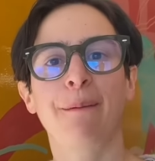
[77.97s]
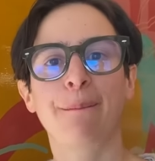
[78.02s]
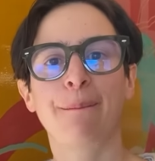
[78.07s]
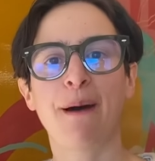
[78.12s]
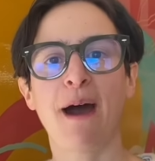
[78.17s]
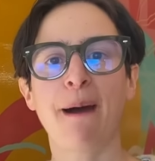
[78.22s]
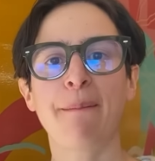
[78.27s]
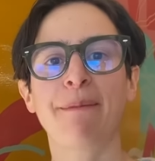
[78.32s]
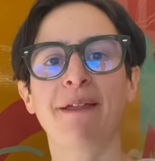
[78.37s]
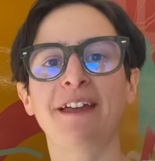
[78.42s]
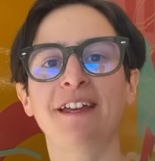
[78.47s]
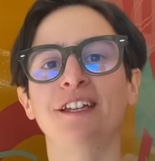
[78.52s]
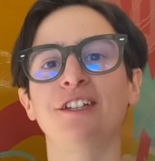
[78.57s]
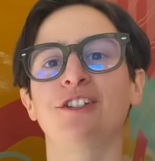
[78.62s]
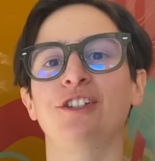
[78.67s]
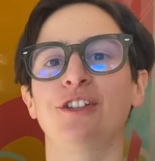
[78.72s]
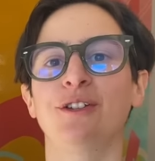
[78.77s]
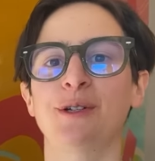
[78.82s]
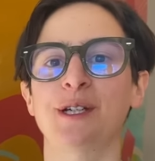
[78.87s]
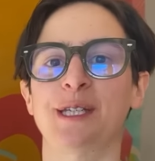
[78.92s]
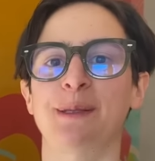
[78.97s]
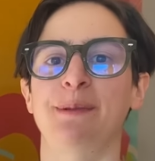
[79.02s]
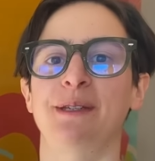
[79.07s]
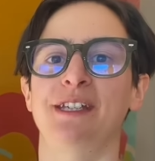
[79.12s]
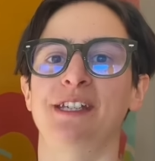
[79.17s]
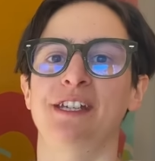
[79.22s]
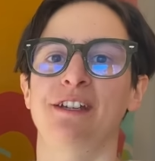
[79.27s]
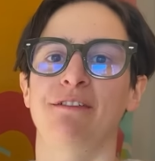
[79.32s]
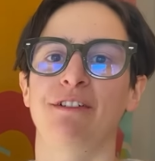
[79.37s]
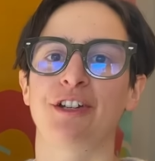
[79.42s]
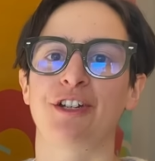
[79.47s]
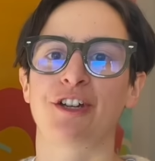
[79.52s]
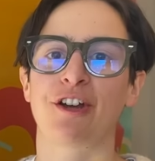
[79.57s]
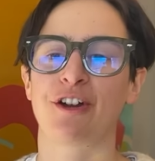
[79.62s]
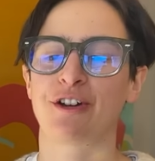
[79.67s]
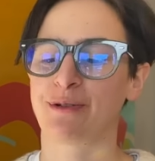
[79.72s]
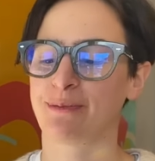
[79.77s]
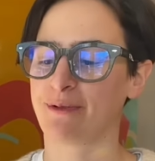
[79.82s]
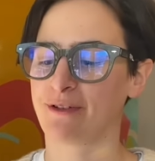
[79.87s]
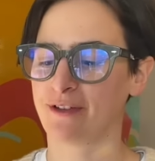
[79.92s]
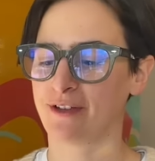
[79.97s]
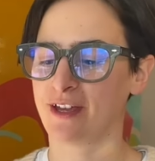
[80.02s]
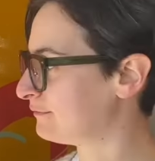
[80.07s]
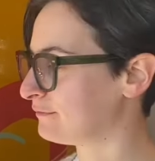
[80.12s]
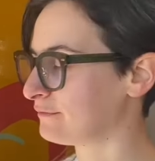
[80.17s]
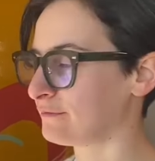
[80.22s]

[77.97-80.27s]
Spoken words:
Poplight is USB-C rechargeable.